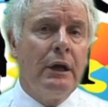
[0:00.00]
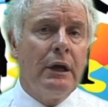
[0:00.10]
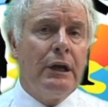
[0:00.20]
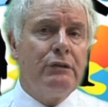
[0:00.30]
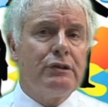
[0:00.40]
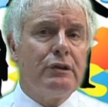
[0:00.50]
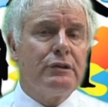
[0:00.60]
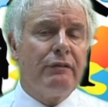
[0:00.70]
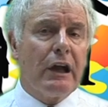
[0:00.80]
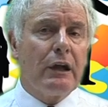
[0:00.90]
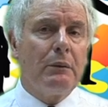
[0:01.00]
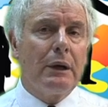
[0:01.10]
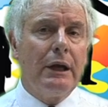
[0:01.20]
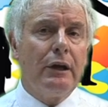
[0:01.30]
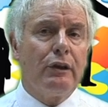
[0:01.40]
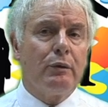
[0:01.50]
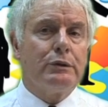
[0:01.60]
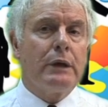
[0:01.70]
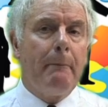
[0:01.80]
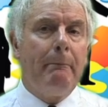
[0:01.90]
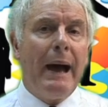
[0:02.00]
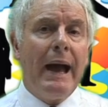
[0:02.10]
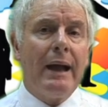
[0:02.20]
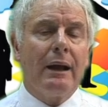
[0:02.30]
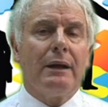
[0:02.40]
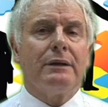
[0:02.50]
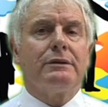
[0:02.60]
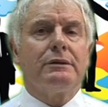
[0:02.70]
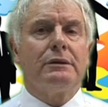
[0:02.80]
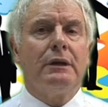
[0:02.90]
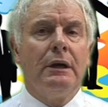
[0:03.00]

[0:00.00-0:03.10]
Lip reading: He introduced a vacuum cleaner that was bagless.